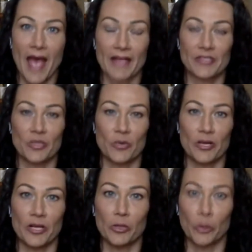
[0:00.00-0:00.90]
And so
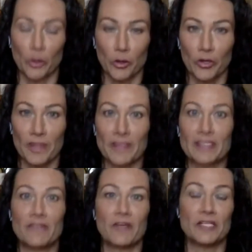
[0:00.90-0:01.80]
we're going to learn the
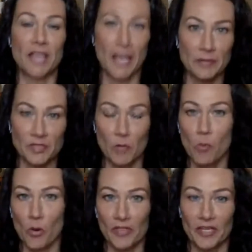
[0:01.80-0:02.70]
different types. So
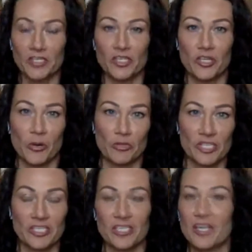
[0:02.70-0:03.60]
more than you know,
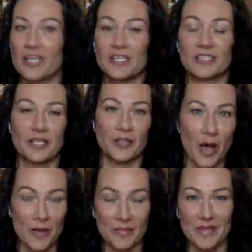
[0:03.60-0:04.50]
just
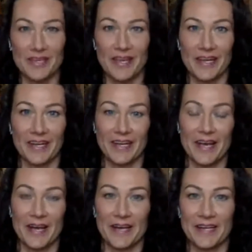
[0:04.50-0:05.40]
salami and
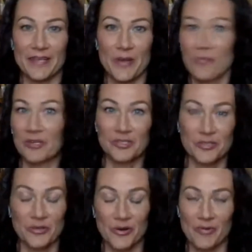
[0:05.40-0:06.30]
uh, right. you know
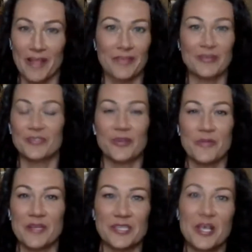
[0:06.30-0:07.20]
prosciutto right there's so
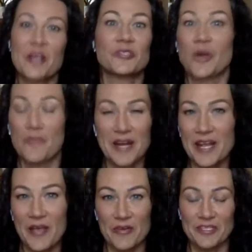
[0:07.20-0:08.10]
yeah. much so
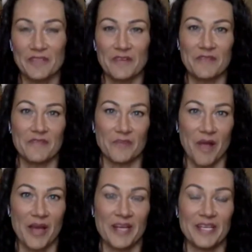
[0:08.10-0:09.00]
many other different
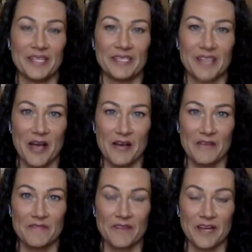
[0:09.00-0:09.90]
varieties
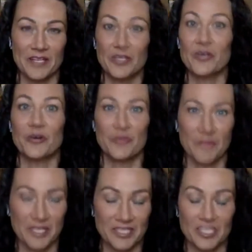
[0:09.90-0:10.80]
of uh, cured
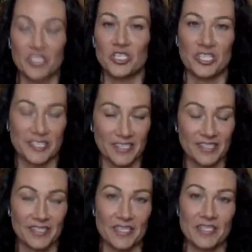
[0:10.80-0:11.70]
meats and
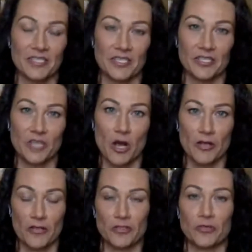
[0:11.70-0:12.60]
cheeses and he's going to
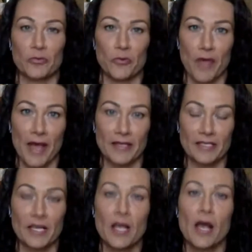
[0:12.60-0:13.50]
talk through that
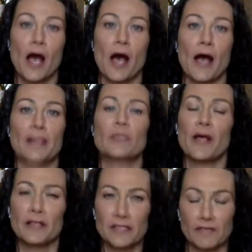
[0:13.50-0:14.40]
uh, as
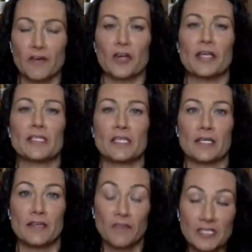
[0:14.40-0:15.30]
well as the various
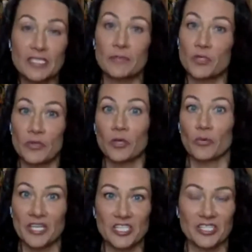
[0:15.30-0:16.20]
differences between
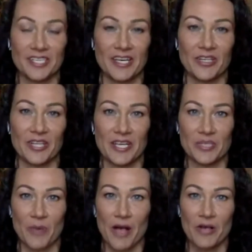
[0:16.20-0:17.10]
the regions in italy
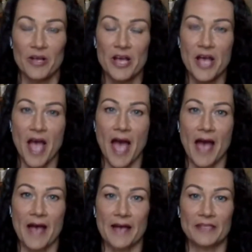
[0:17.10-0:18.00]
as well okay.
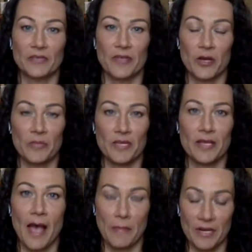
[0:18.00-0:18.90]
Uh, so that'll
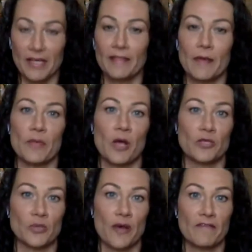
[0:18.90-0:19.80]
be happening then we
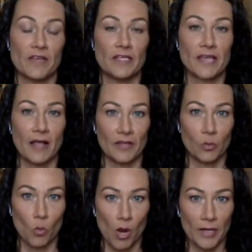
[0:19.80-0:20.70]
also have
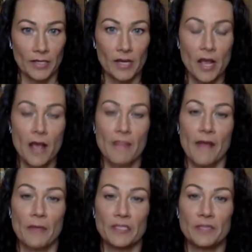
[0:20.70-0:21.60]
italian wine
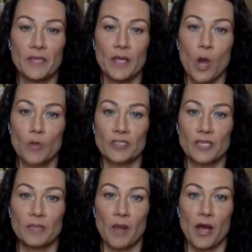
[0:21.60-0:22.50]
that one's being
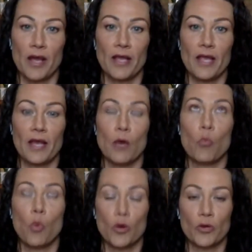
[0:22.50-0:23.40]
hosted by an
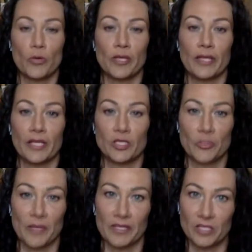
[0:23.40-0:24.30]
award-winning
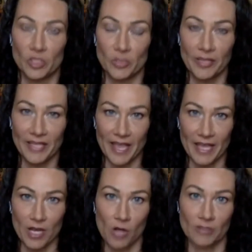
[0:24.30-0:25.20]

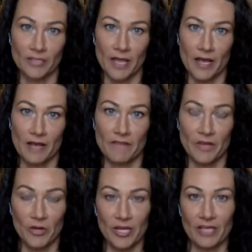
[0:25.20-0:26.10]
sommelier called uh,
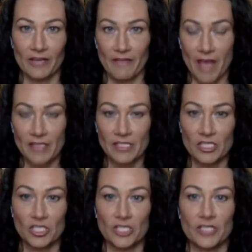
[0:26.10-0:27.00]
veronique
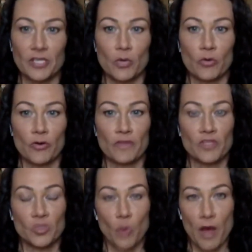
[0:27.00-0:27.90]
Rivest she's the owner of
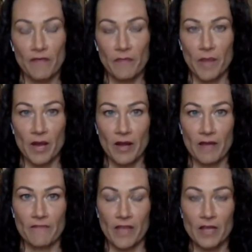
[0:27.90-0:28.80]
soif bar
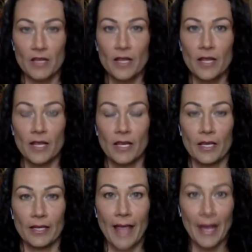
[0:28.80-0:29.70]
à vin
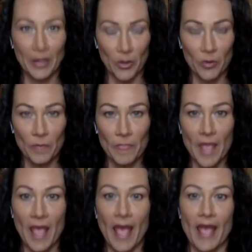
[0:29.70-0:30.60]
in gatineau
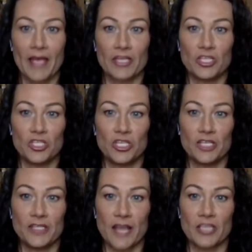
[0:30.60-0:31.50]
okay. and
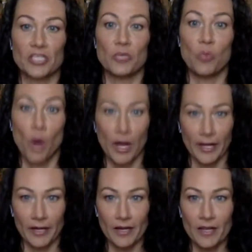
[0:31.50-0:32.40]
she's actually
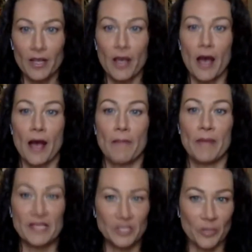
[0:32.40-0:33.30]
won uh,
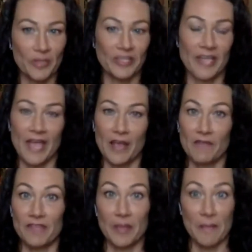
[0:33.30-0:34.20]
best sommelier
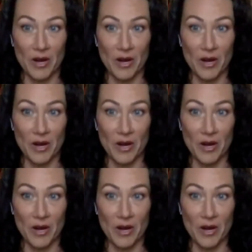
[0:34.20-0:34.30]
of the